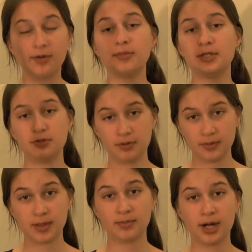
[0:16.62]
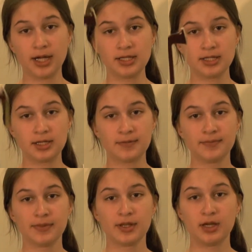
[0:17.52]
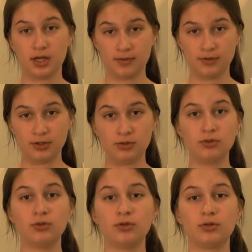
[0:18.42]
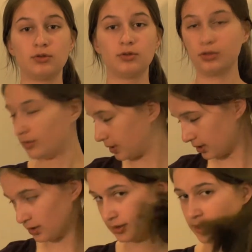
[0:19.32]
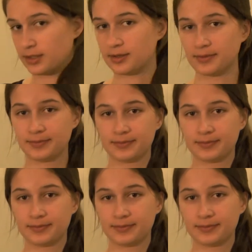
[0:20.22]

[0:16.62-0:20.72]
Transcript: will be suitably impressed if you know what that song is.